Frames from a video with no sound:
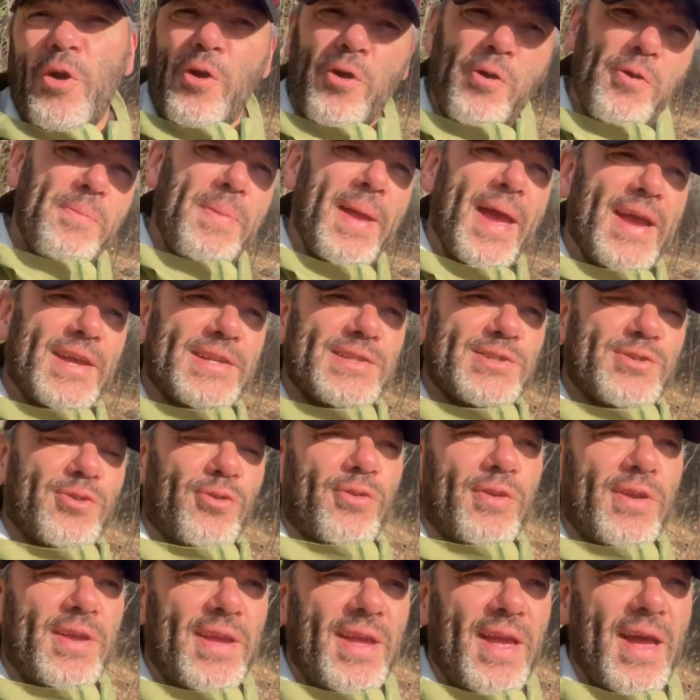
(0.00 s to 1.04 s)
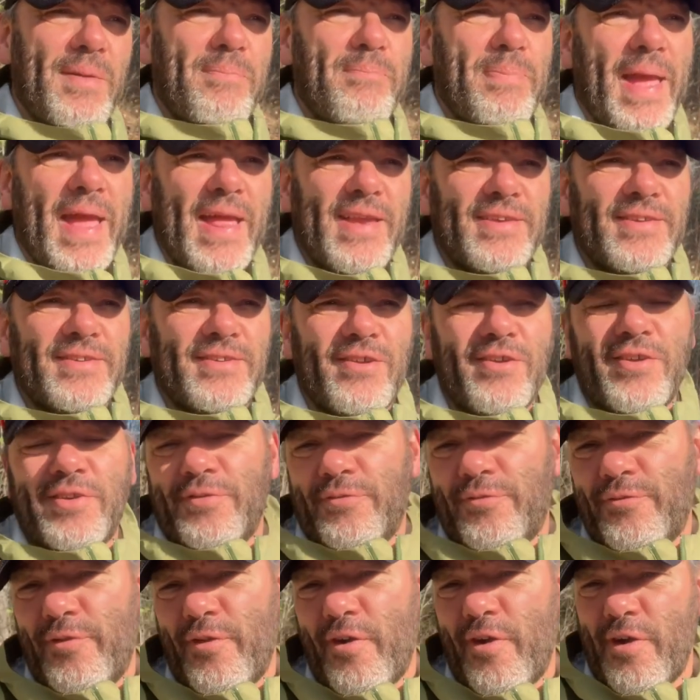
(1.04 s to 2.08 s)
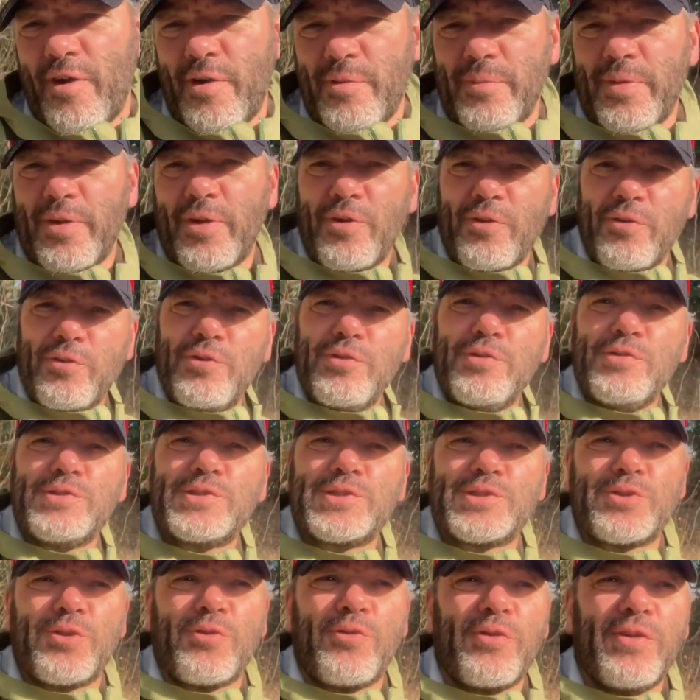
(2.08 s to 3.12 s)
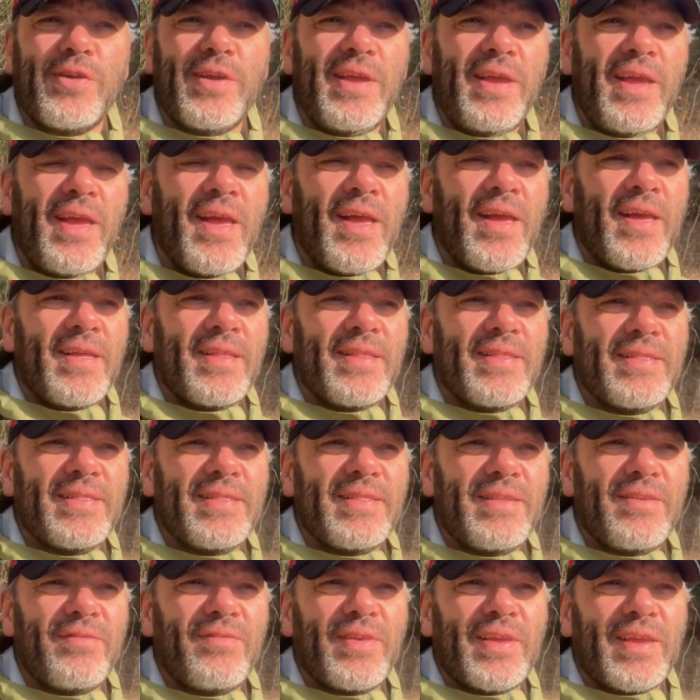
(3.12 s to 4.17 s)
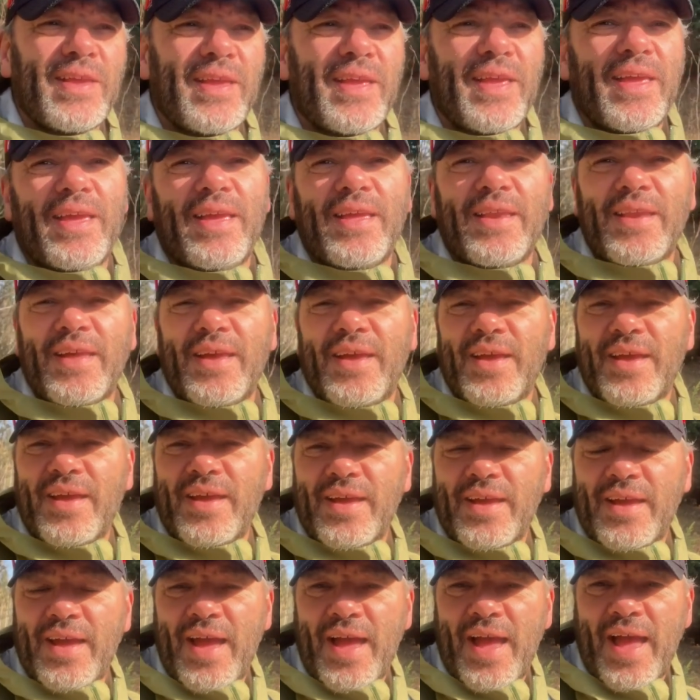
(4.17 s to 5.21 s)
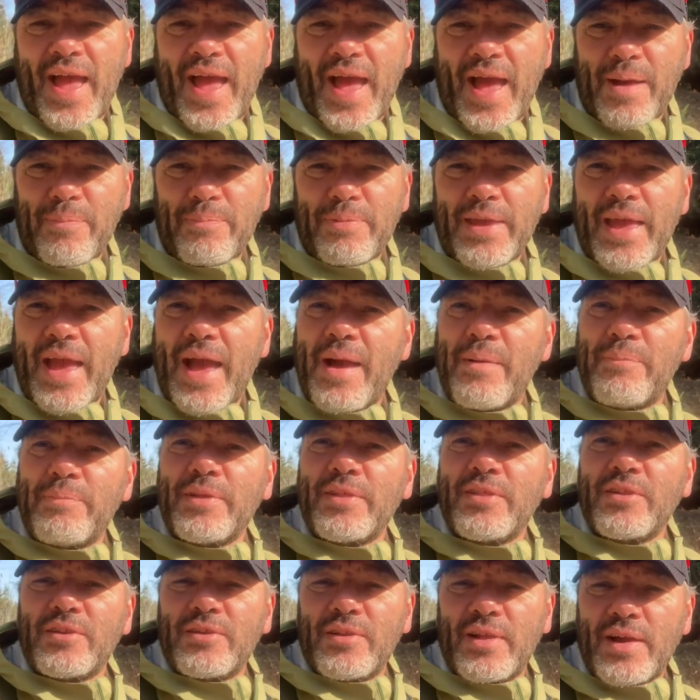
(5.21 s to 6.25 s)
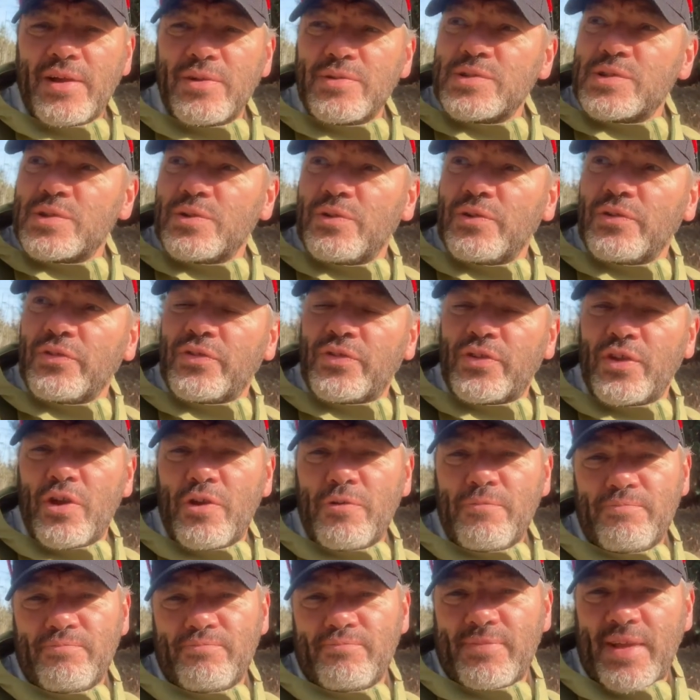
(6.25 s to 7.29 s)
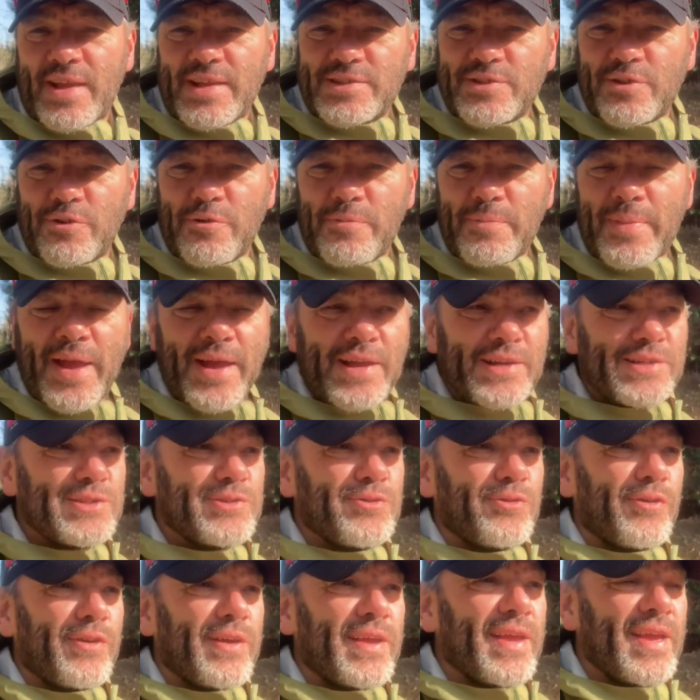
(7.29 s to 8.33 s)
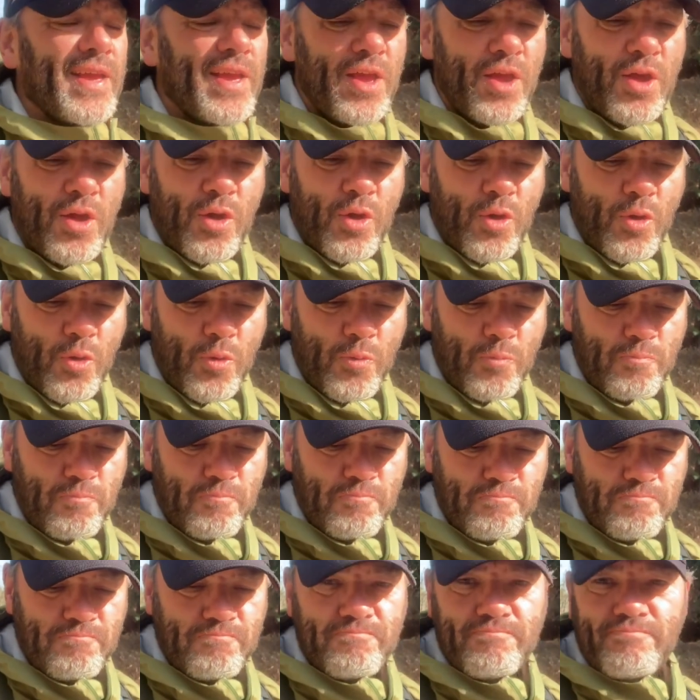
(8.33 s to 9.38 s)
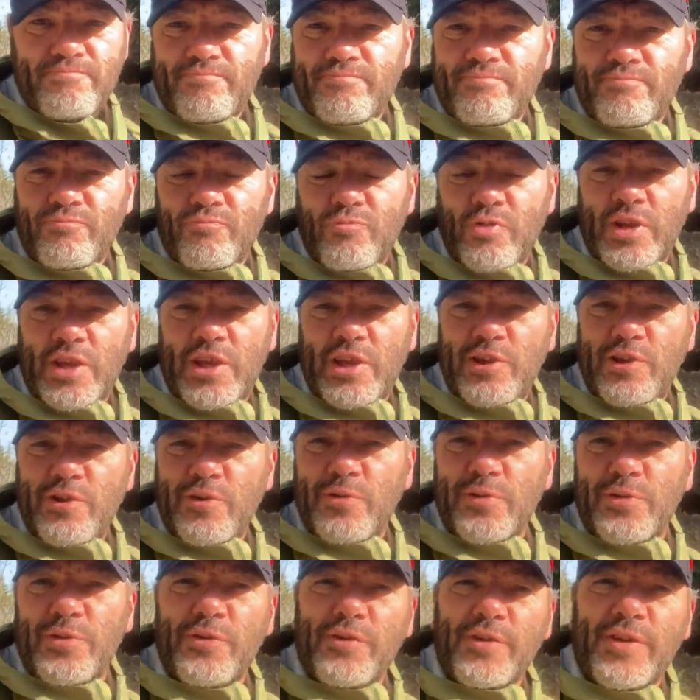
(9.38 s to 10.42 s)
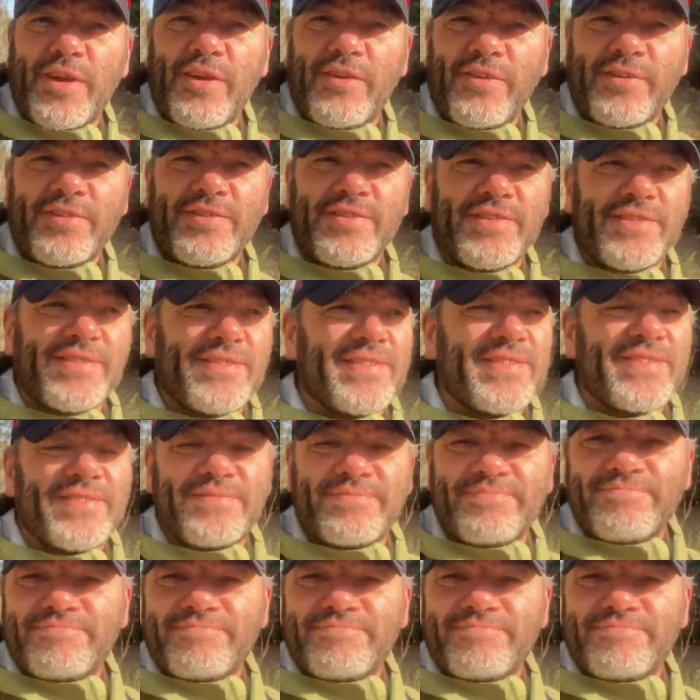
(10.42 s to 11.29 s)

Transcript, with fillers: Her backstory abandoned on a farm. Her new story living in a, a happy, happy little household. So that's her backstory. What can you do with your characters?